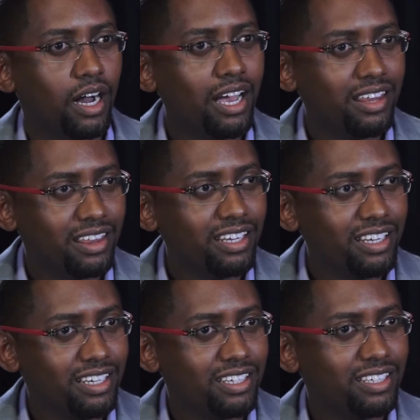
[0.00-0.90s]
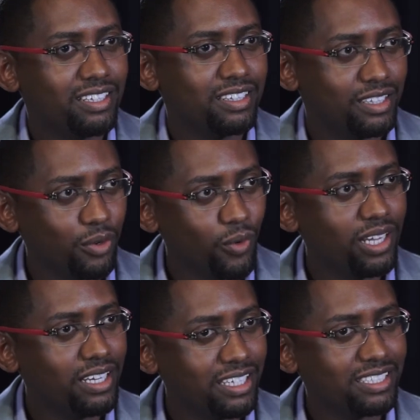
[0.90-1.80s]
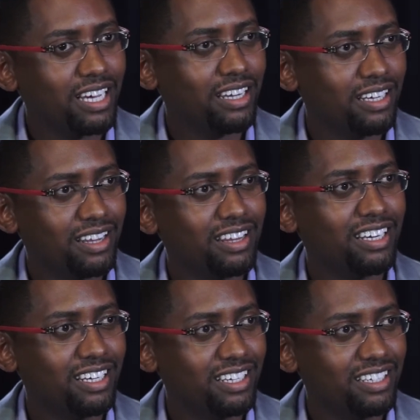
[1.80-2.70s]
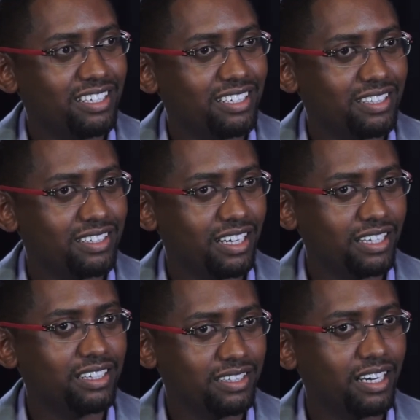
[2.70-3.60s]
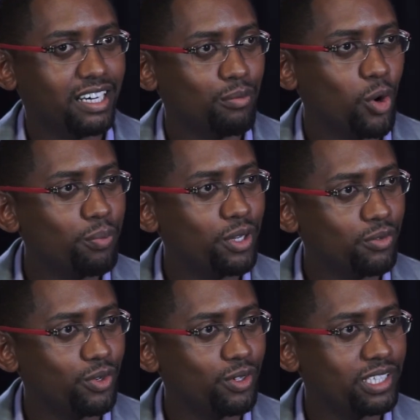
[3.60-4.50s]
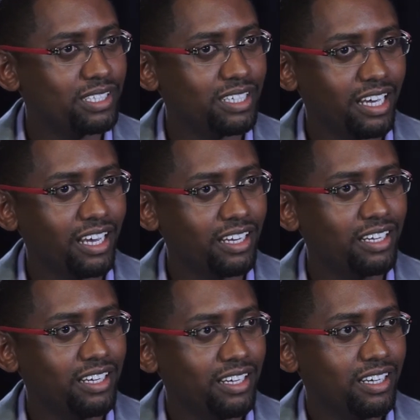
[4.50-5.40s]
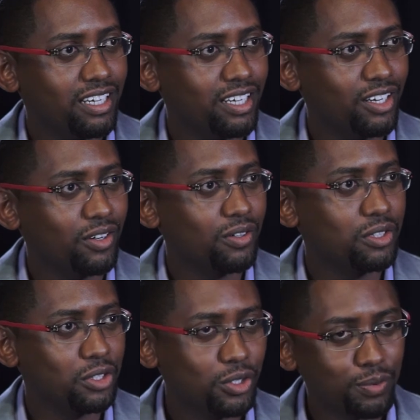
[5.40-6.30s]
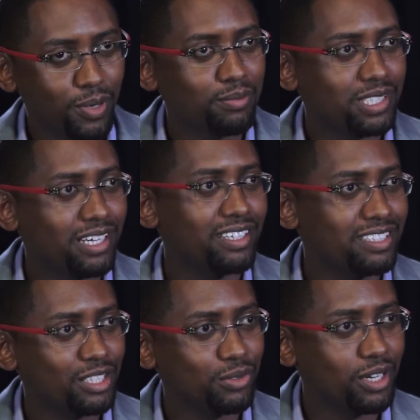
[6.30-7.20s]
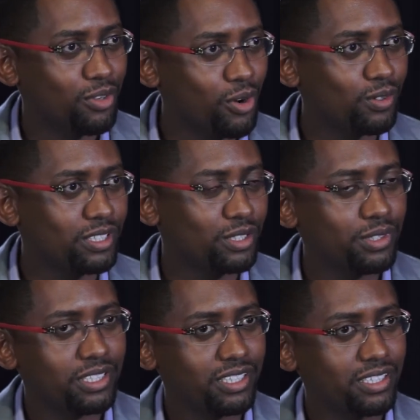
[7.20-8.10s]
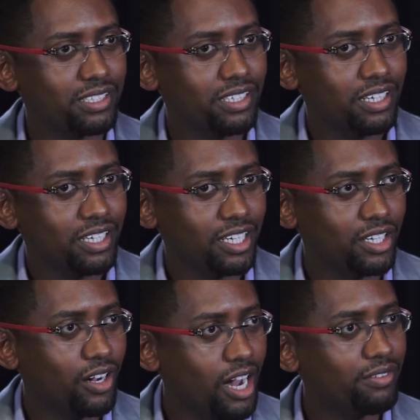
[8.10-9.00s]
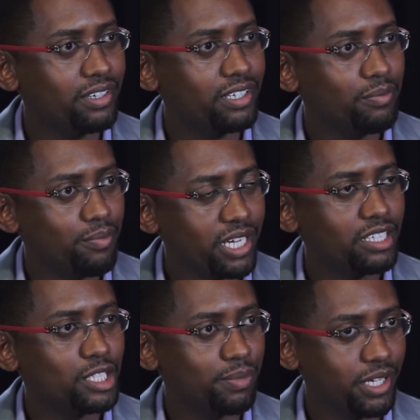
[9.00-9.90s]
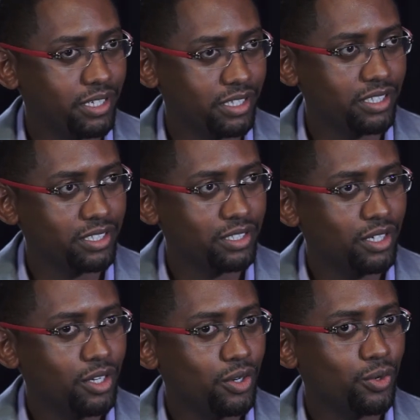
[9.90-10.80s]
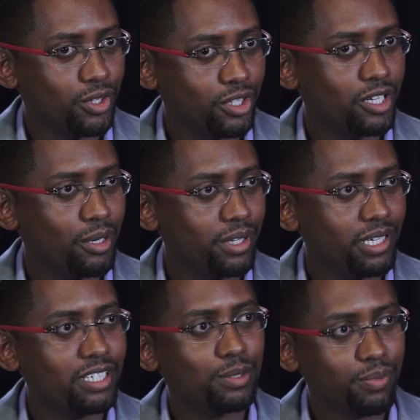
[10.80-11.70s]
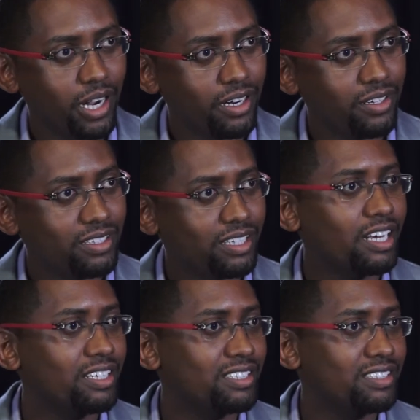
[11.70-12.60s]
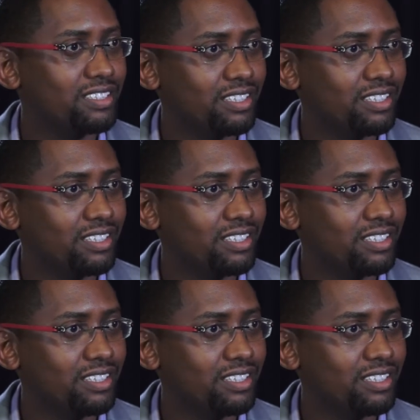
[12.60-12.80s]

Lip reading: I think the one exciting thing that I'm hoping for is, again, you know, goosebump science, as we have called it, which is, you know, having many speakers who are going to be inspiring the next,